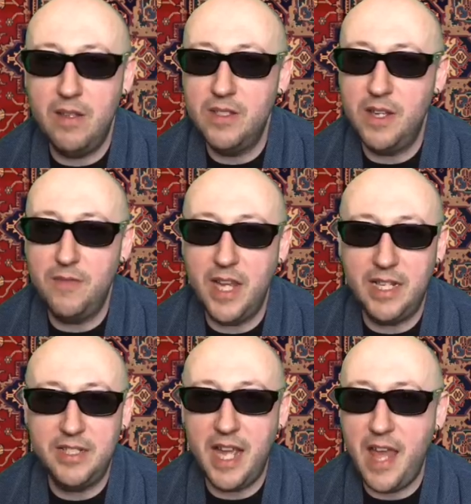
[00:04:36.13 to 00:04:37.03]
stuff
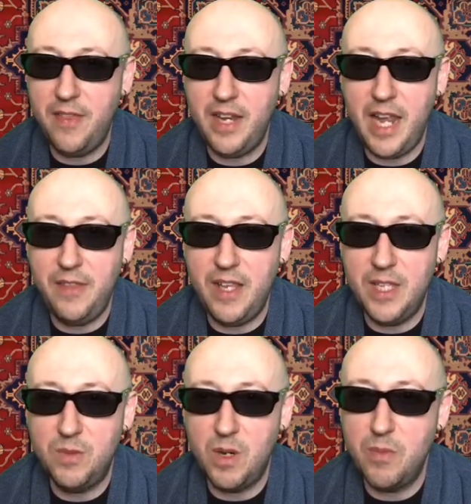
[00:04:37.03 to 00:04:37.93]
like Death and
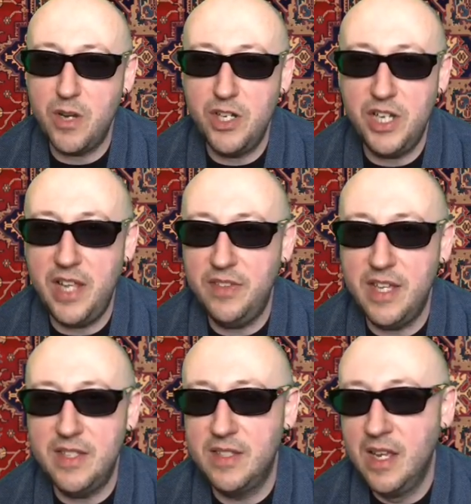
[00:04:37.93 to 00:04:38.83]
Atheist, would appreciate
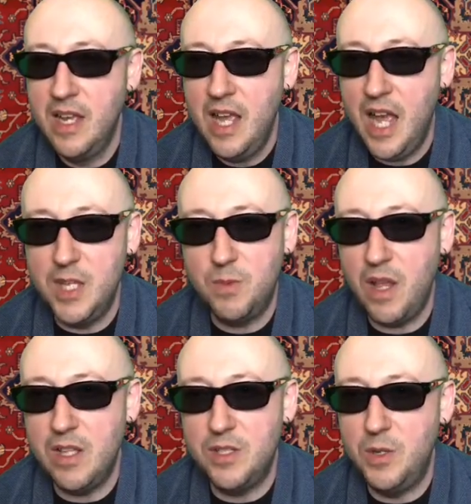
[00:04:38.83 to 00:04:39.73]
this, as
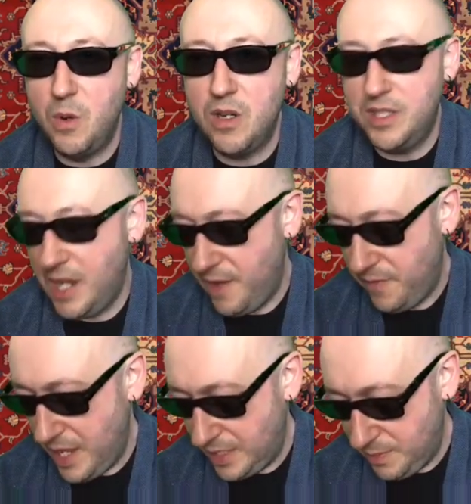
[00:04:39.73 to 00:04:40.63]
well as newer stuff
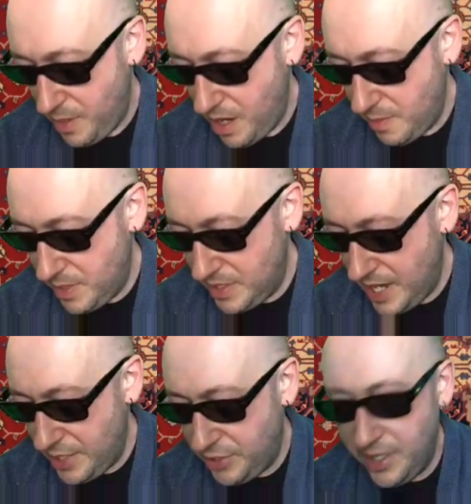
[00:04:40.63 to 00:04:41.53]
like Spawn of
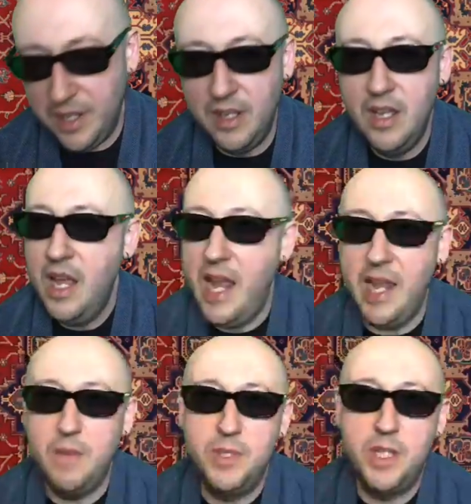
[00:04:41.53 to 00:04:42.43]
Possession
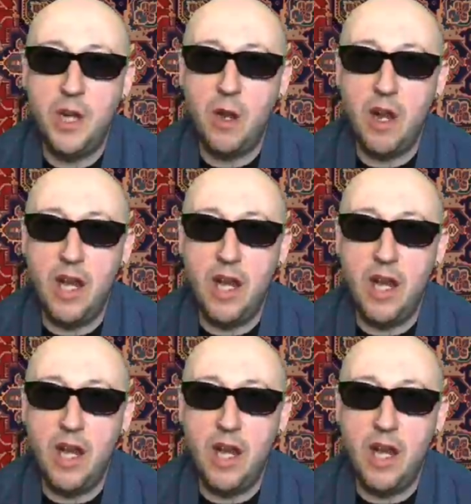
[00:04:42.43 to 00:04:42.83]
and Obscura.